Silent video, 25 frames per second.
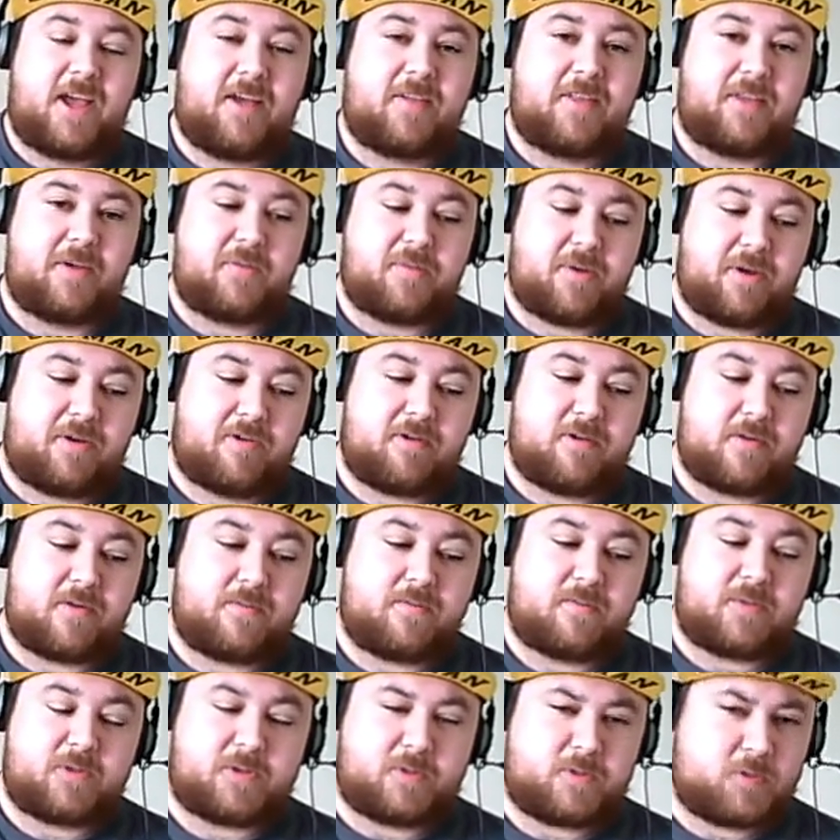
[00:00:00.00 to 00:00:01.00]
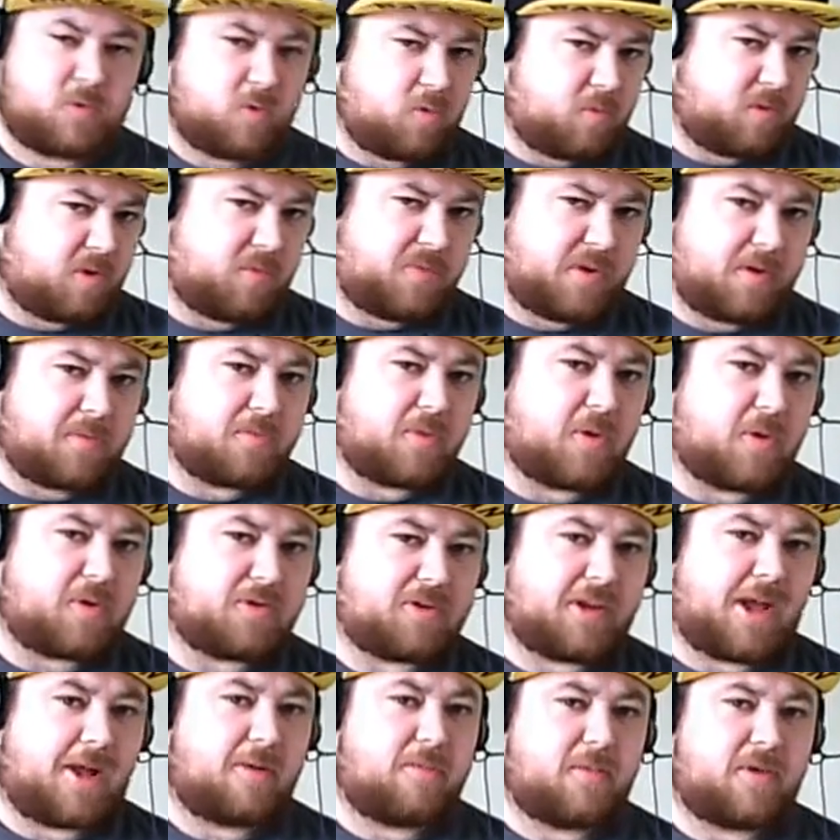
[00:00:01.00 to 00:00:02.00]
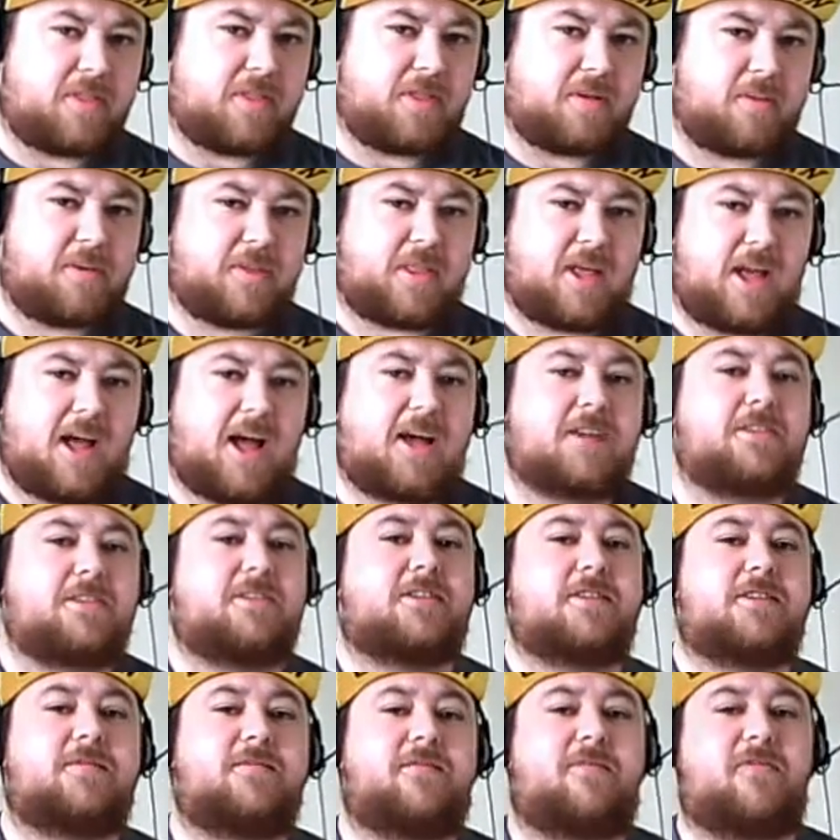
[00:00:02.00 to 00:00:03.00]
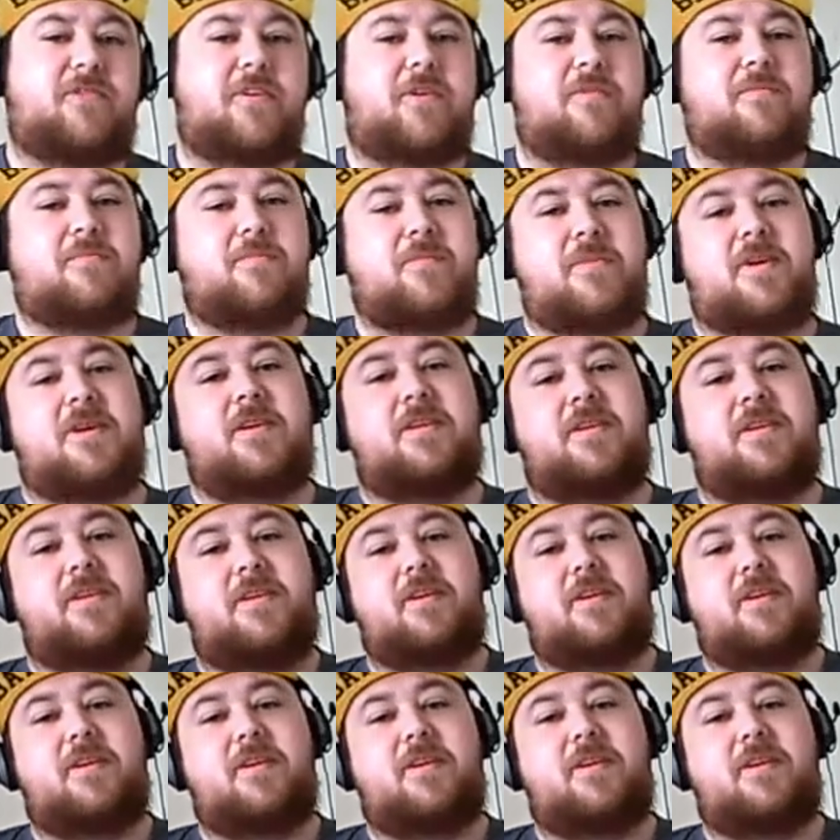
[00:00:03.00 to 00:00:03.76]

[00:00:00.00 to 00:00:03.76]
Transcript: Imperium, which would normally been put down with utter vim and